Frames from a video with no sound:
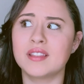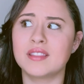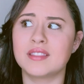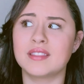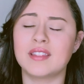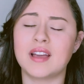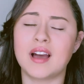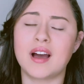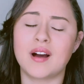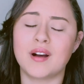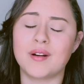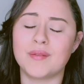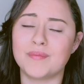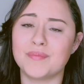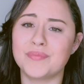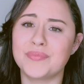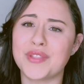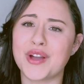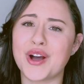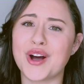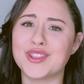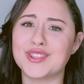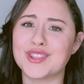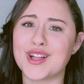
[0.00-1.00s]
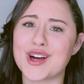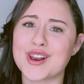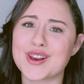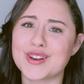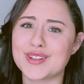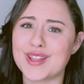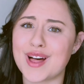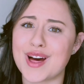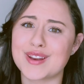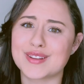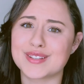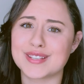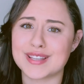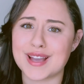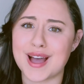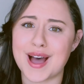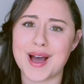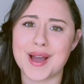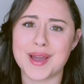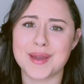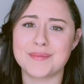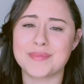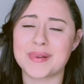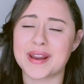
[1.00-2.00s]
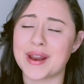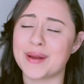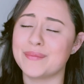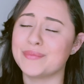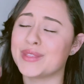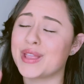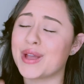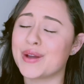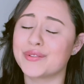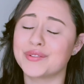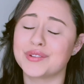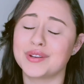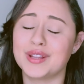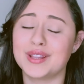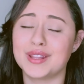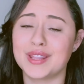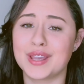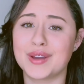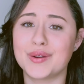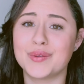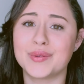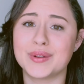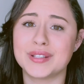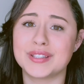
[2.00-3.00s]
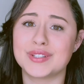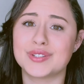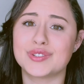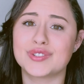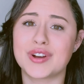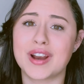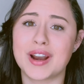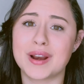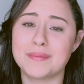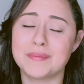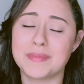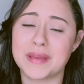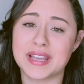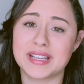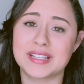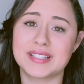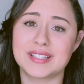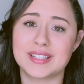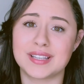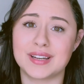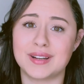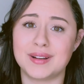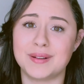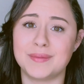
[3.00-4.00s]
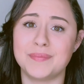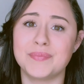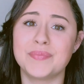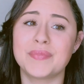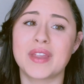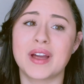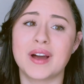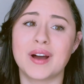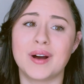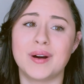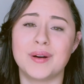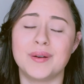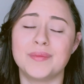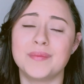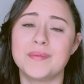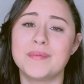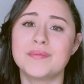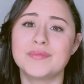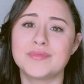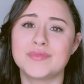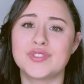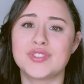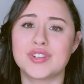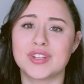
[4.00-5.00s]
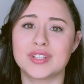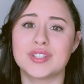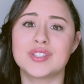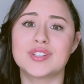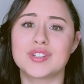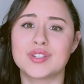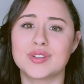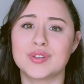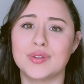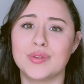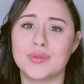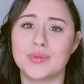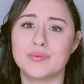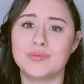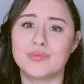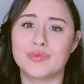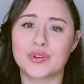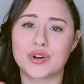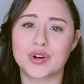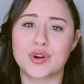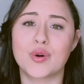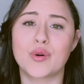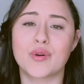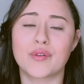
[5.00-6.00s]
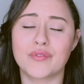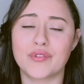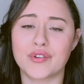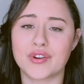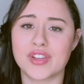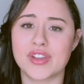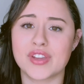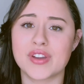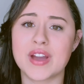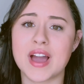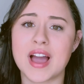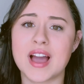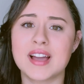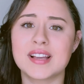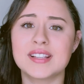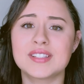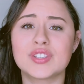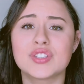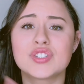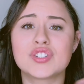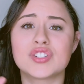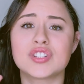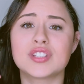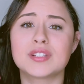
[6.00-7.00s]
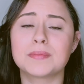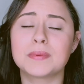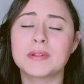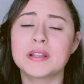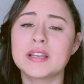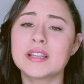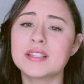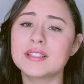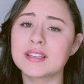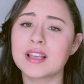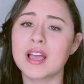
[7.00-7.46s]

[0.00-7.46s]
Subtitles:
a lot of time, but I'm definitely going to try and make some just to record for you guys. So just please